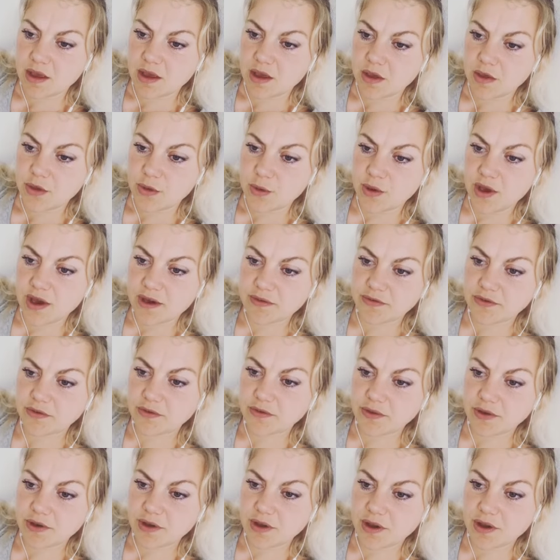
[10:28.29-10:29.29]
you have
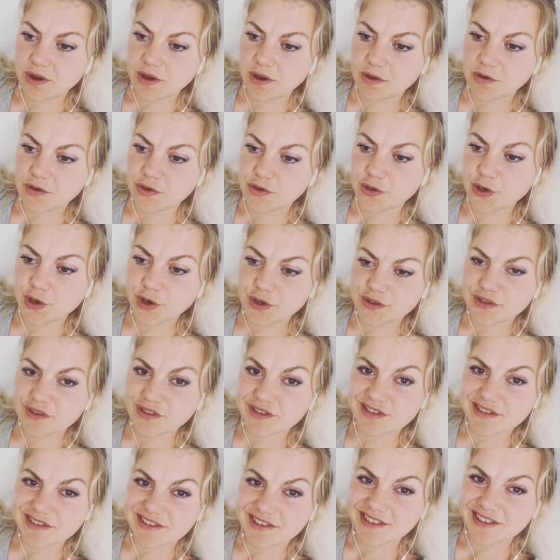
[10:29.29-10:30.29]

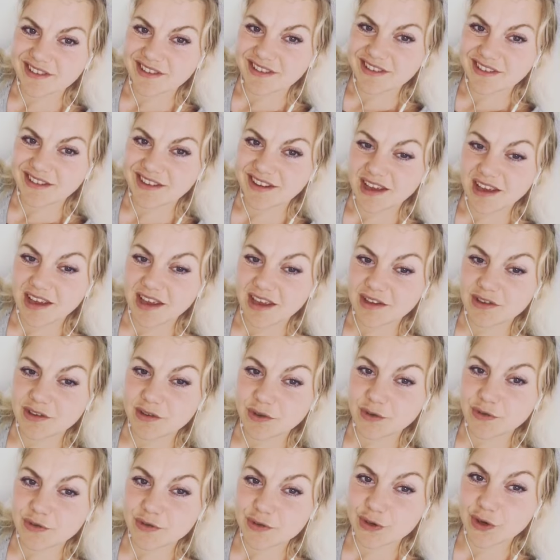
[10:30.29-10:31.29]
choices, and
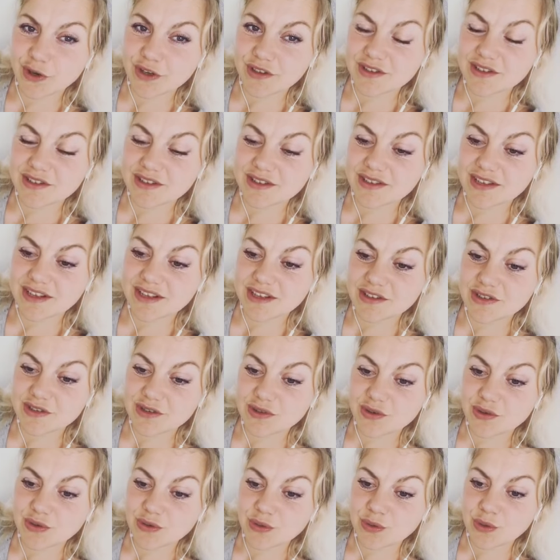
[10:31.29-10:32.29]
those choices is
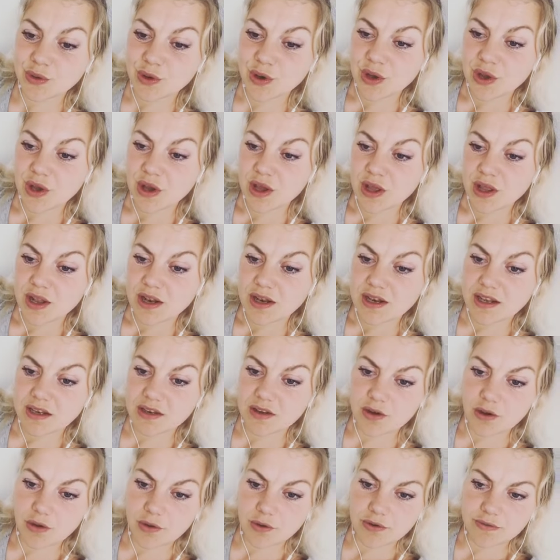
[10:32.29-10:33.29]
to let
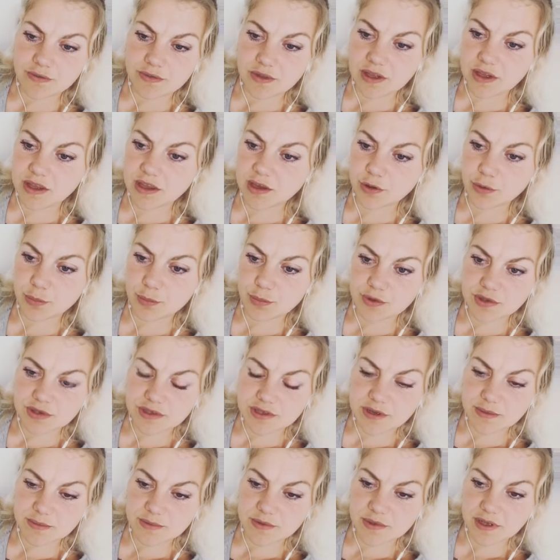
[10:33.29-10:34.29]
go of the ego
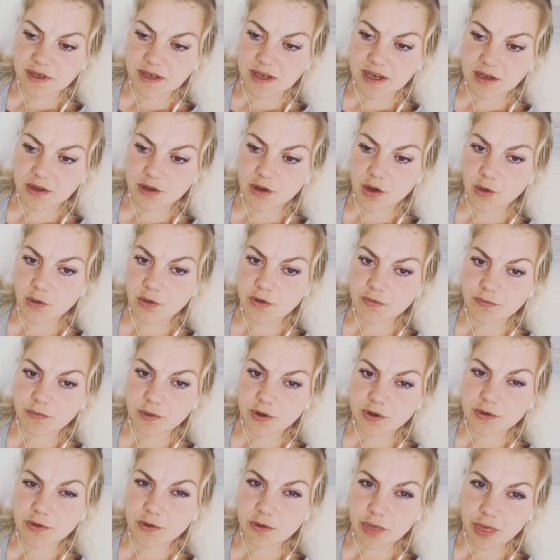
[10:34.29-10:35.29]
perception, let go of
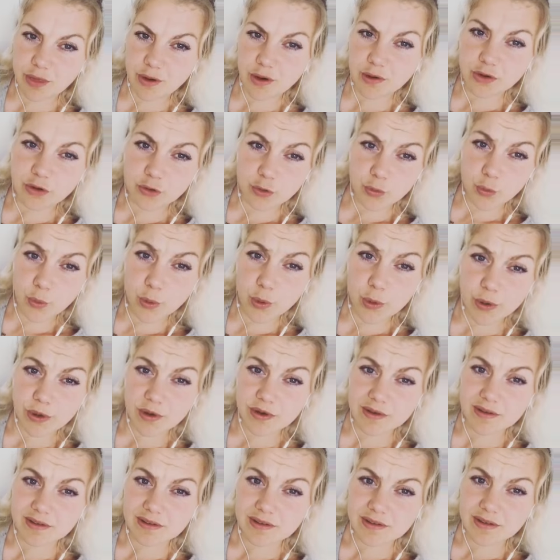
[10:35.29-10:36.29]
what you thought you were,
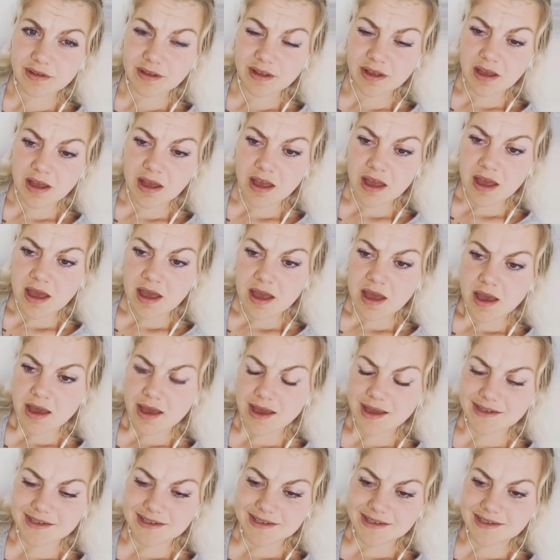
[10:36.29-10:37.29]

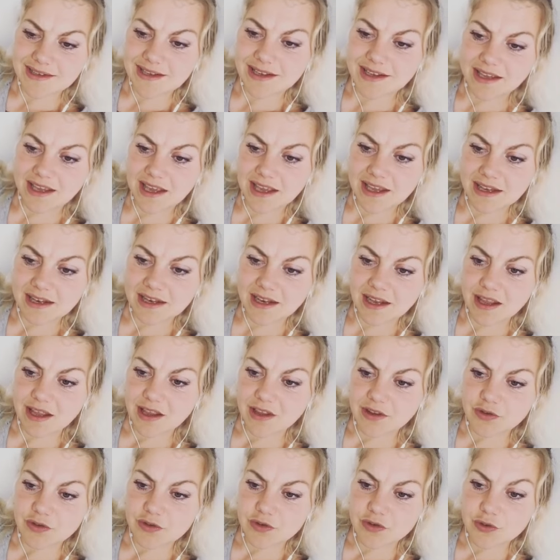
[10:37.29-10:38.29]
and seek in
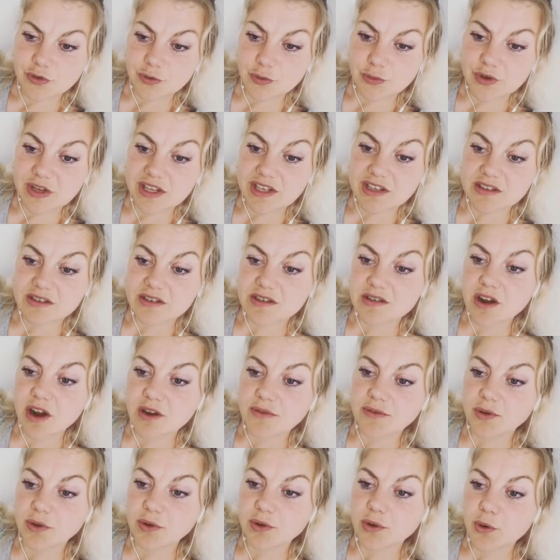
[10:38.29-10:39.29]
to
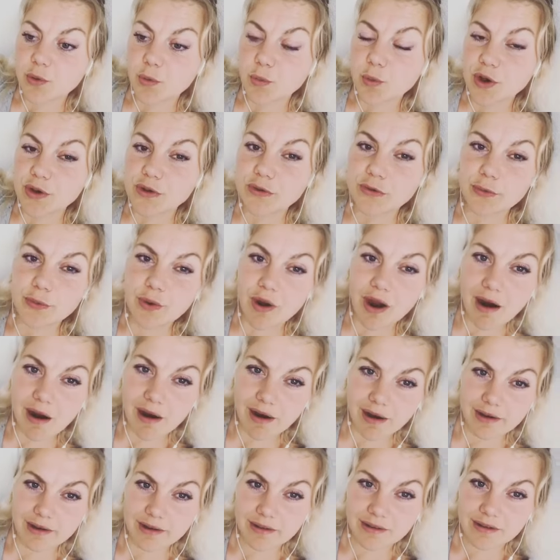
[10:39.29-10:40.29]
rediscover what you
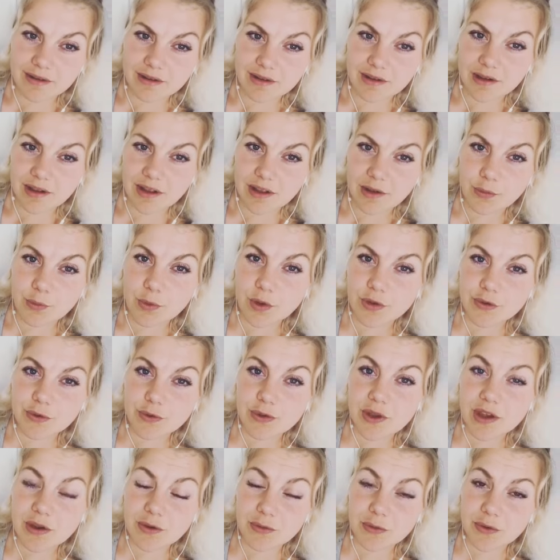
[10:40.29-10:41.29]
are and what you
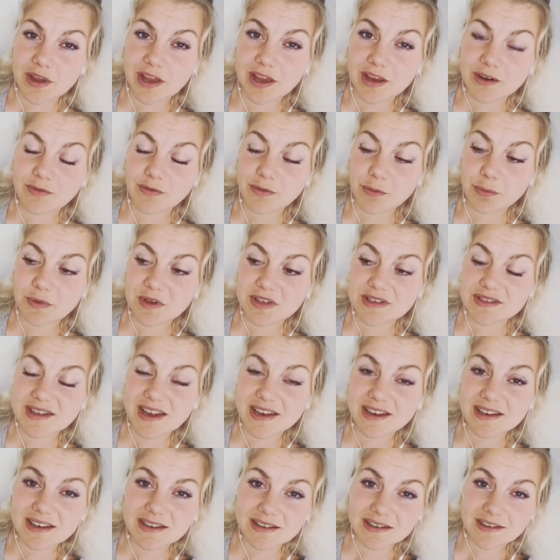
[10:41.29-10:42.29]
can create from
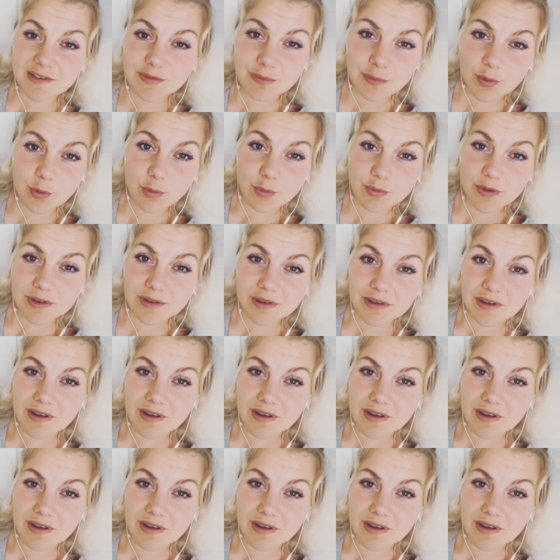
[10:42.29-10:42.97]
exactly this moment.